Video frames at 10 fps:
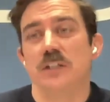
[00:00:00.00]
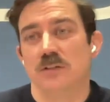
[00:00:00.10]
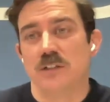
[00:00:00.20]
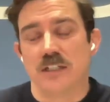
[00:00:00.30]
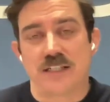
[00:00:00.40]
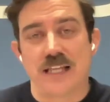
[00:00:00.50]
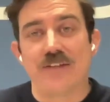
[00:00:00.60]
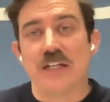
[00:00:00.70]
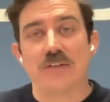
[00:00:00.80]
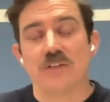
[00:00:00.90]
a
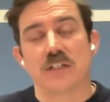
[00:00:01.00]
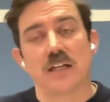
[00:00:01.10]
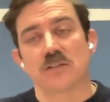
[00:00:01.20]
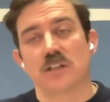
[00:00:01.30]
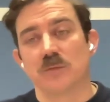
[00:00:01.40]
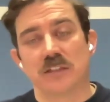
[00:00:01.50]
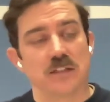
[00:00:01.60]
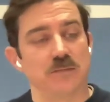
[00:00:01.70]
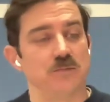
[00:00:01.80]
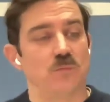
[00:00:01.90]
savvy advertiser coming
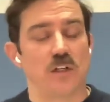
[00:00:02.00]
to them